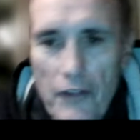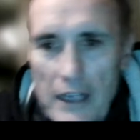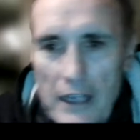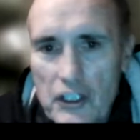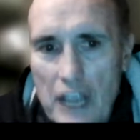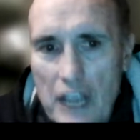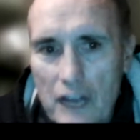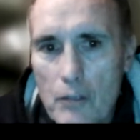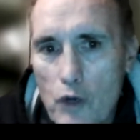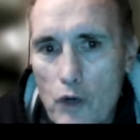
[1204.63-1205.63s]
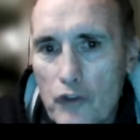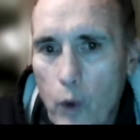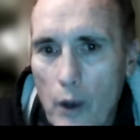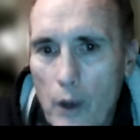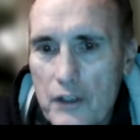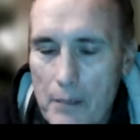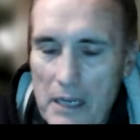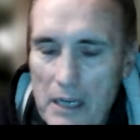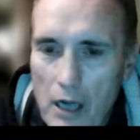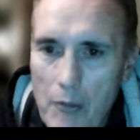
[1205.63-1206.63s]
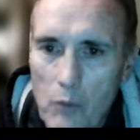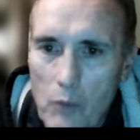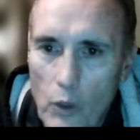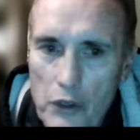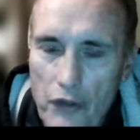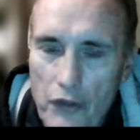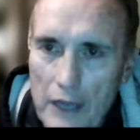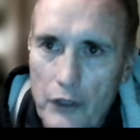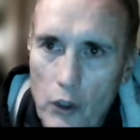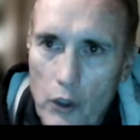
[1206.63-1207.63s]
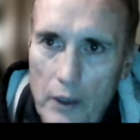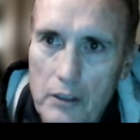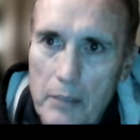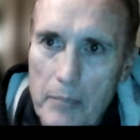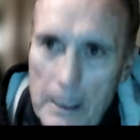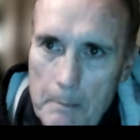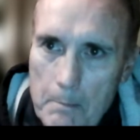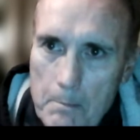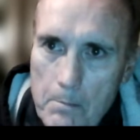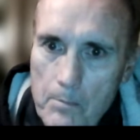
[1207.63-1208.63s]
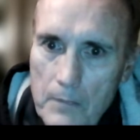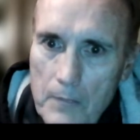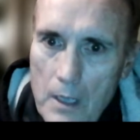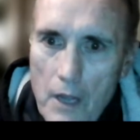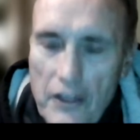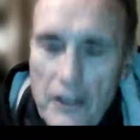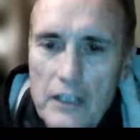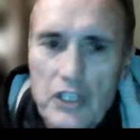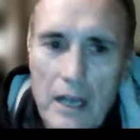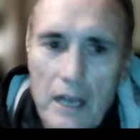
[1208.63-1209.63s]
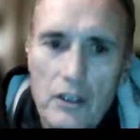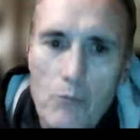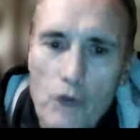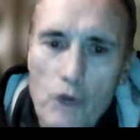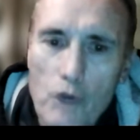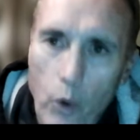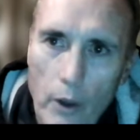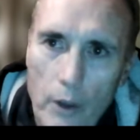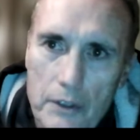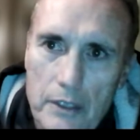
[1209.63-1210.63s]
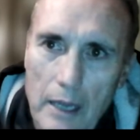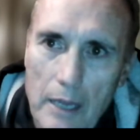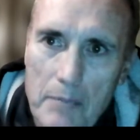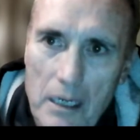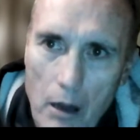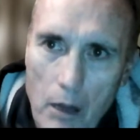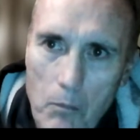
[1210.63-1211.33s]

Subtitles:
Things tend to move towards and become what you think they're going to be. Things tend to move towards and become